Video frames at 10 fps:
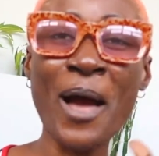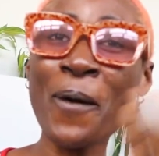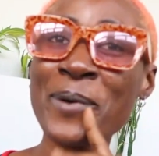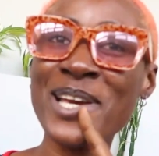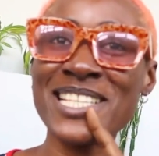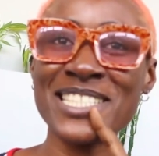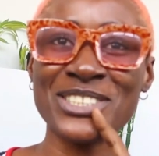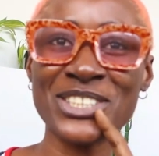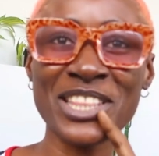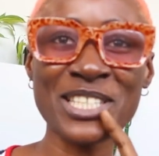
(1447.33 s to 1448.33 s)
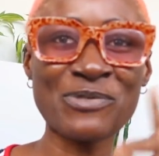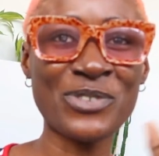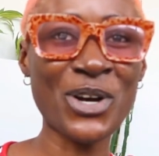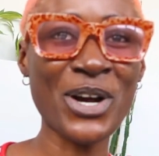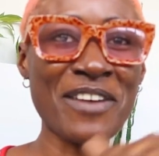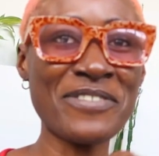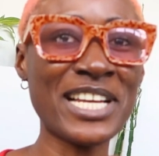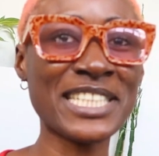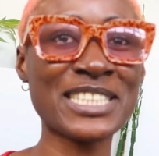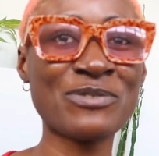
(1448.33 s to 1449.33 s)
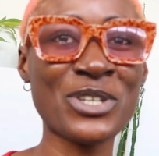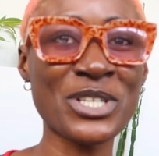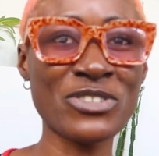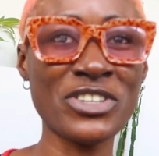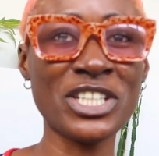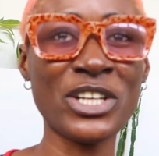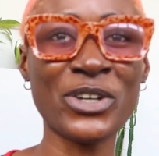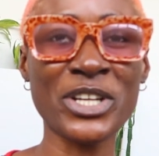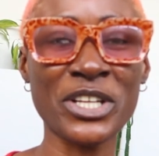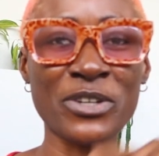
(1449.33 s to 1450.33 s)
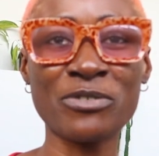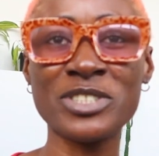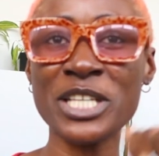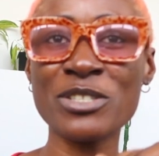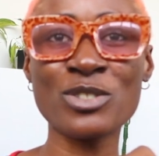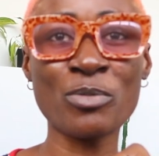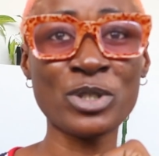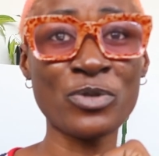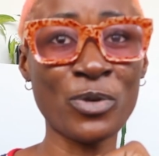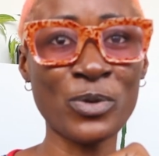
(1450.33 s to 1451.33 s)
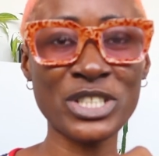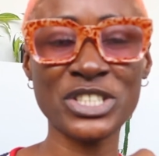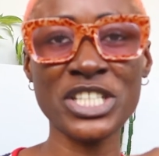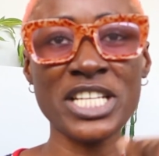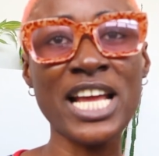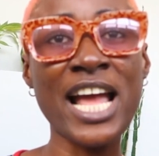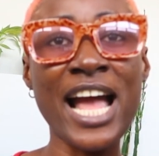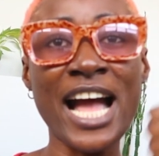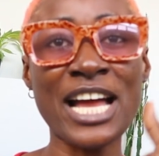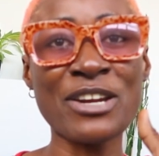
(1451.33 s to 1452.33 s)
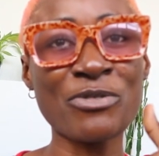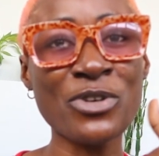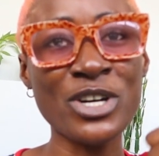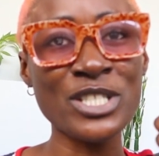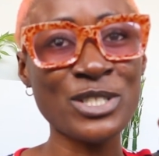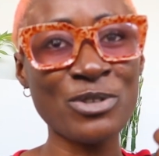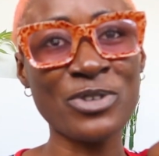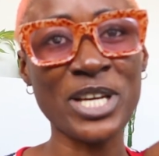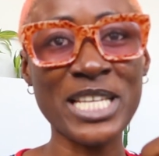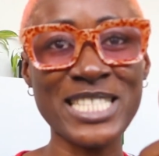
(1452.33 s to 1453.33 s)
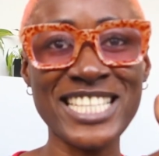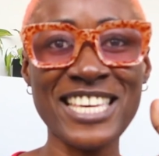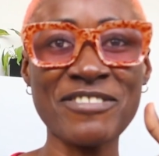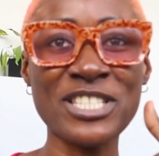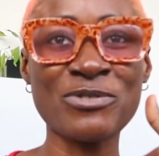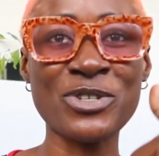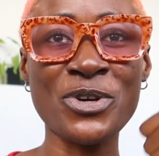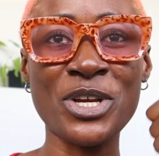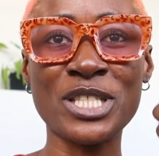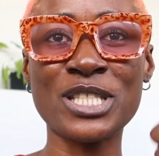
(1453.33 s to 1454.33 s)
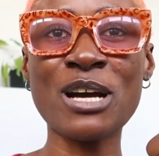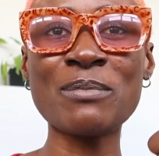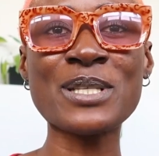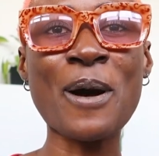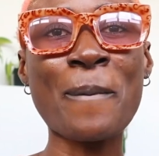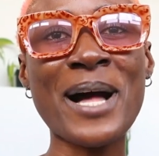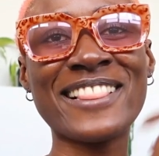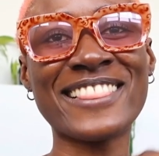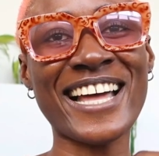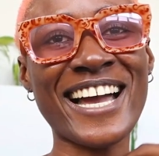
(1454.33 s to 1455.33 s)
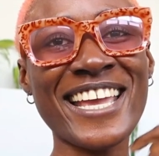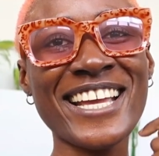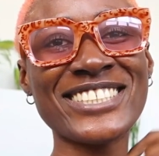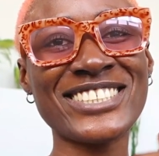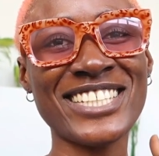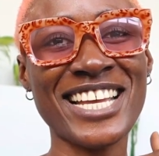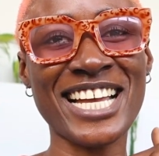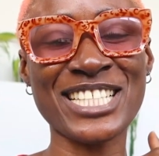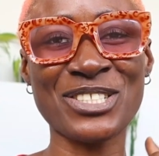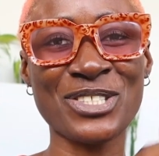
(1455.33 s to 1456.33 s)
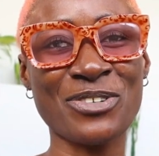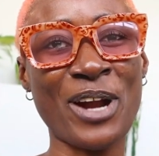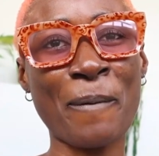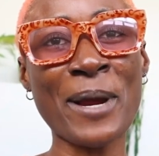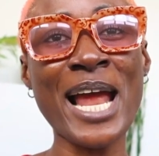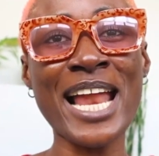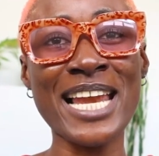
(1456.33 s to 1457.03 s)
I hope you guys enjoyed this vlog. I feel like this vlog is already long enough. Thank you so much for watching, and of course don't forget to give this video a thumbs up, like, share and subscribe.